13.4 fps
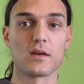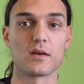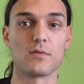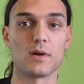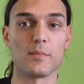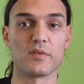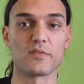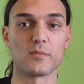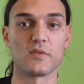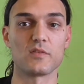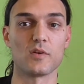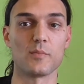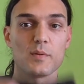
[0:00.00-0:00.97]
grab it from
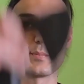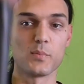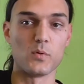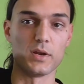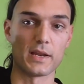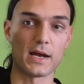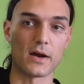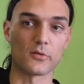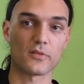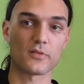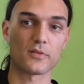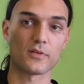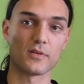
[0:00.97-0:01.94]
the top and pull it
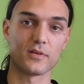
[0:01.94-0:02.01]
out